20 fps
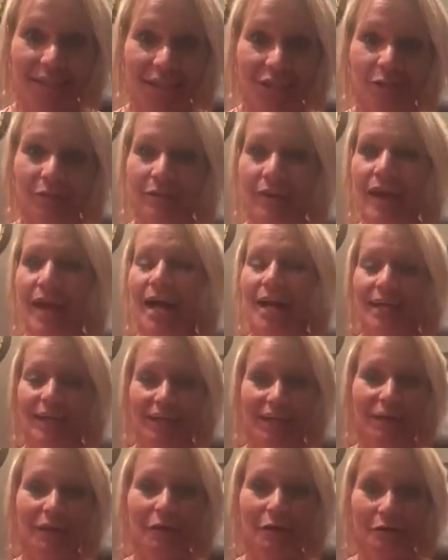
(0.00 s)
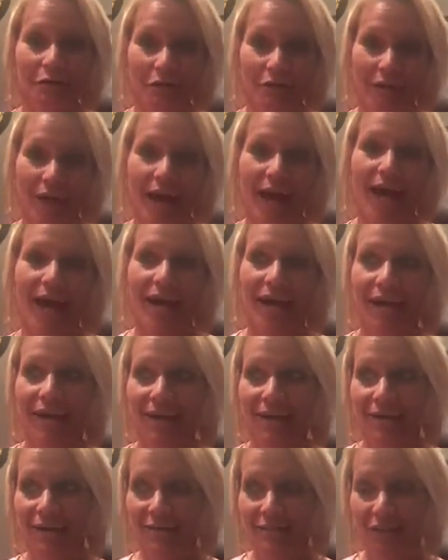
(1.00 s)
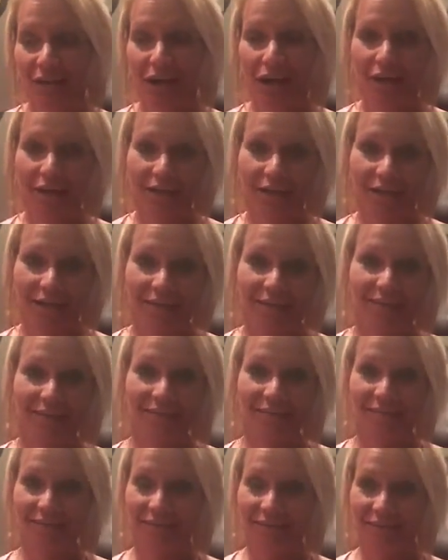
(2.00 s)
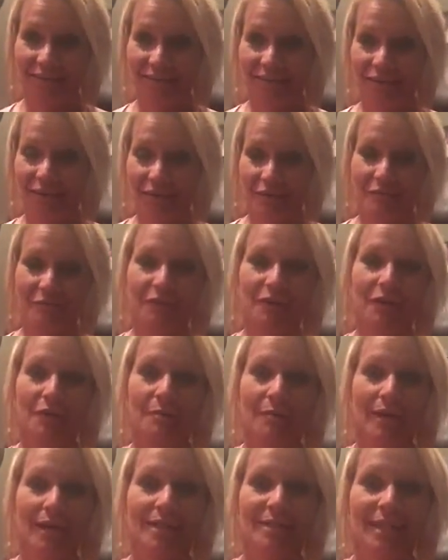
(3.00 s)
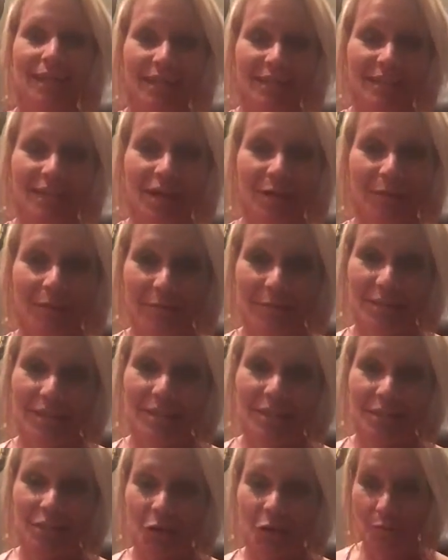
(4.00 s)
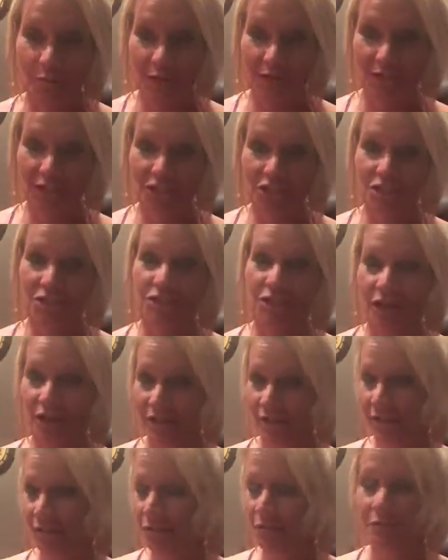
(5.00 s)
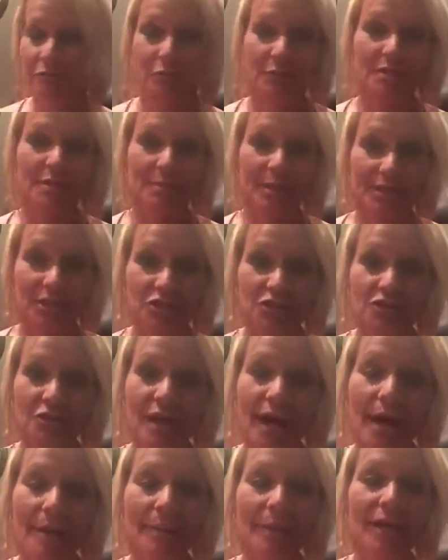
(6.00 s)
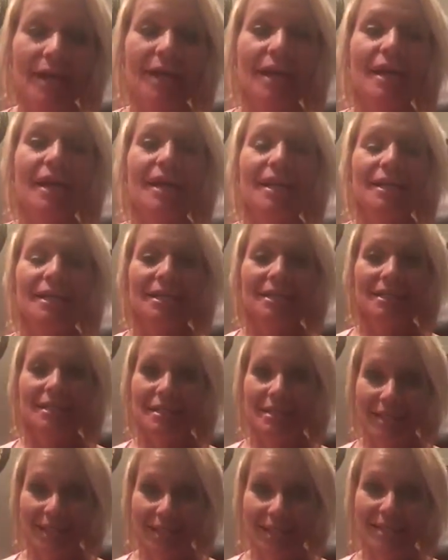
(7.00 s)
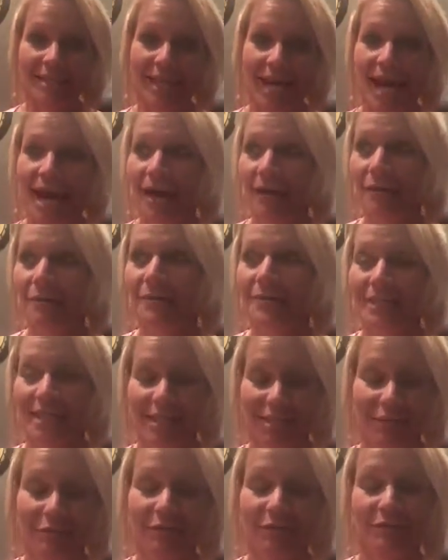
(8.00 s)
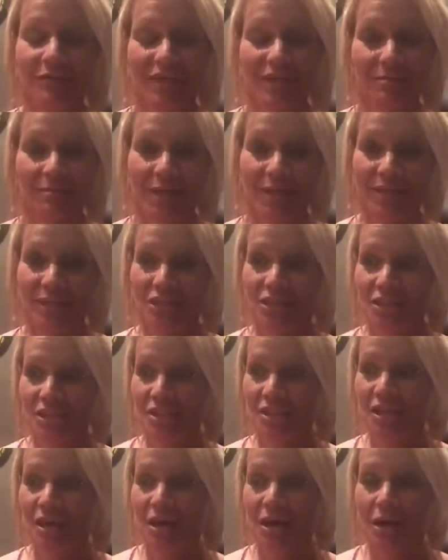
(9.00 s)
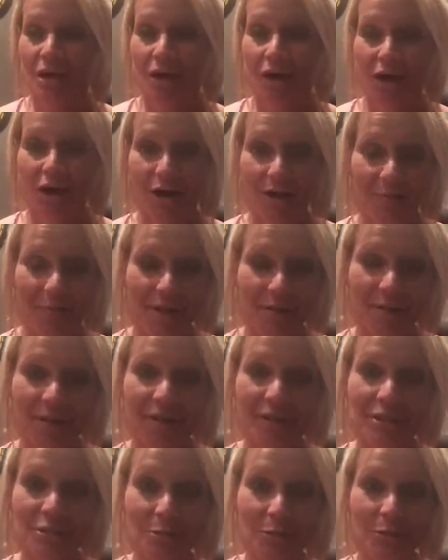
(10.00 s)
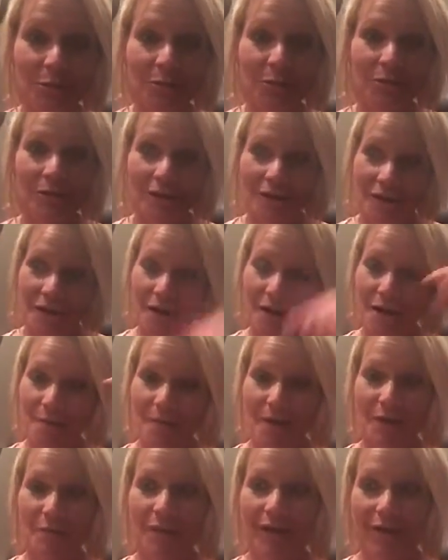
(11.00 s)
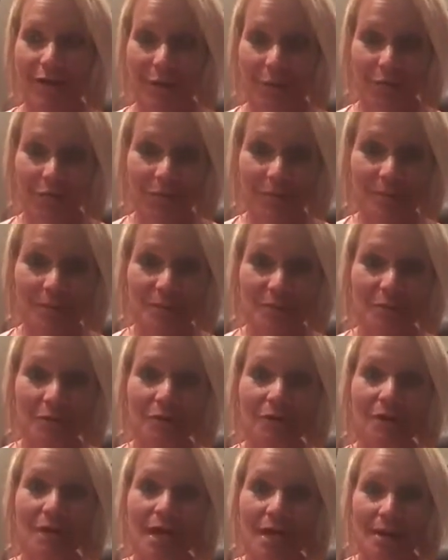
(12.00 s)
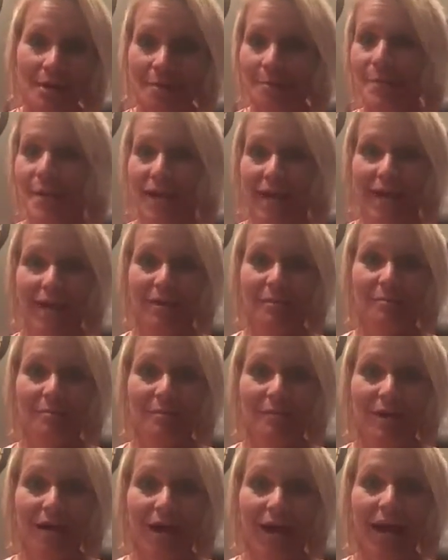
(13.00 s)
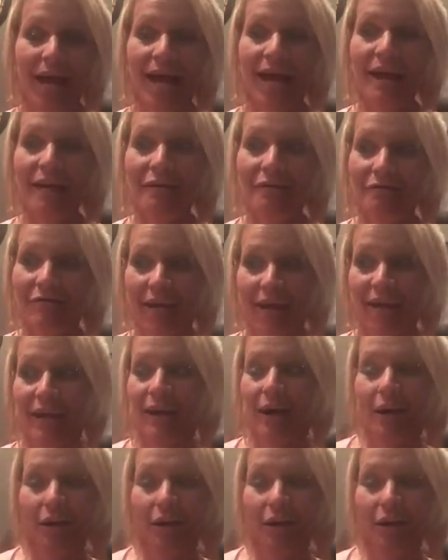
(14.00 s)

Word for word: You've got to get over that talking on the phone because that has helped my business much, talking through the Voice Messenger app. Send out 10 to 15 messages on my way to school, on my way home from school, bam, I have like